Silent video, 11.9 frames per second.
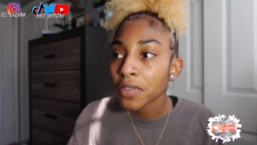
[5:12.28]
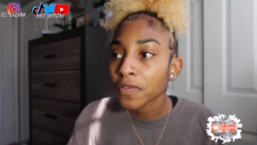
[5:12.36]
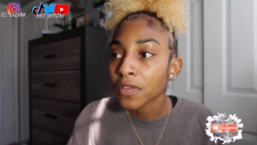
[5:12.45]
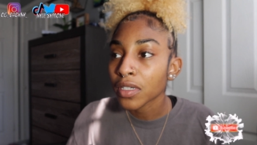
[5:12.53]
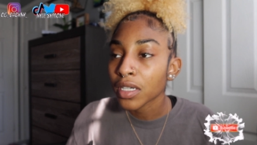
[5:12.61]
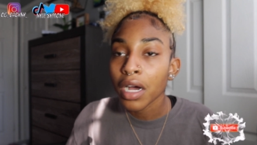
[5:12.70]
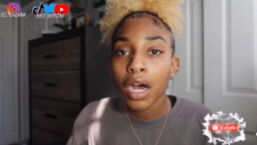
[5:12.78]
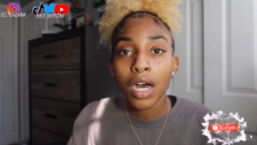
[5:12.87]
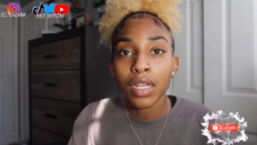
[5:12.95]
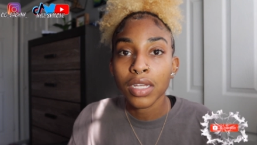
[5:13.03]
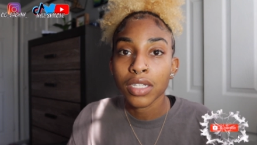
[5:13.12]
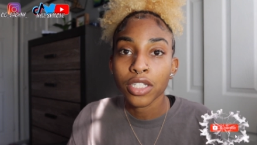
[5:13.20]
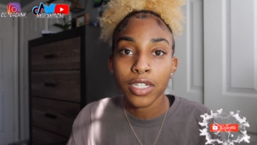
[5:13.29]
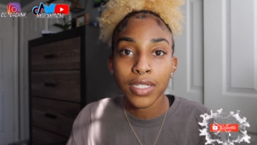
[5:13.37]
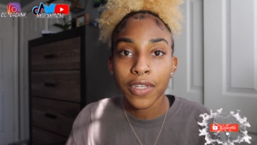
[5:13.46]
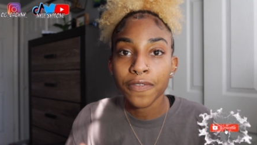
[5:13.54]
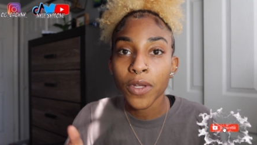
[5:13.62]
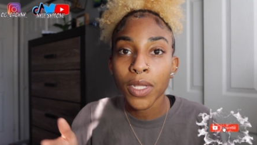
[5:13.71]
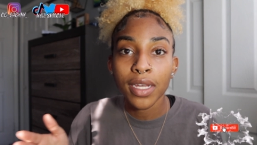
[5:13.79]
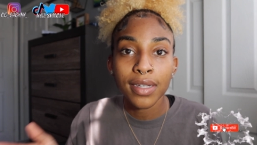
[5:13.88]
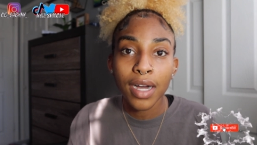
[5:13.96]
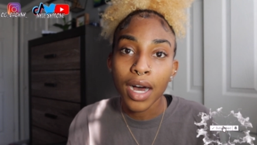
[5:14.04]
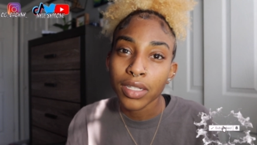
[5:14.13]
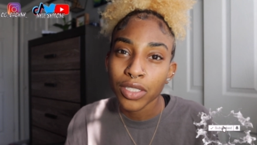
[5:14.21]
of college because I felt like
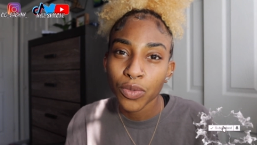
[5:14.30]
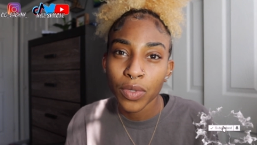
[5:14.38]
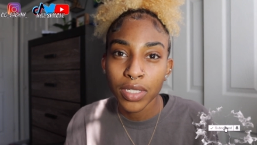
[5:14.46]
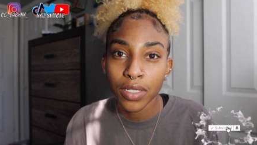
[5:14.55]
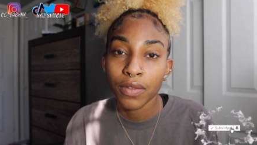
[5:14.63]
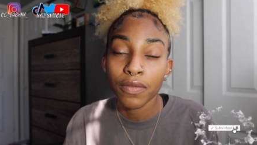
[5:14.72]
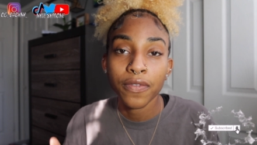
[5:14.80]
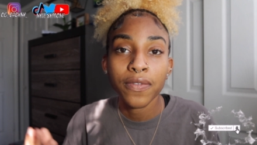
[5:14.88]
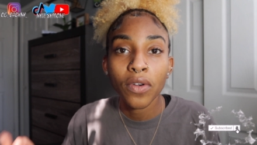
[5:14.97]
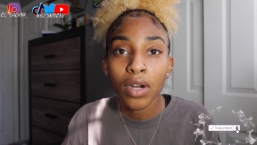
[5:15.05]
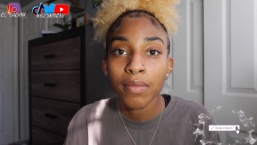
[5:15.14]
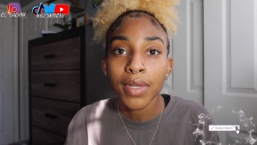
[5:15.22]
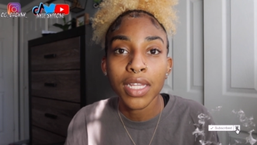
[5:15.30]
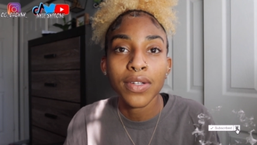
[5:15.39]
college wasn't for me.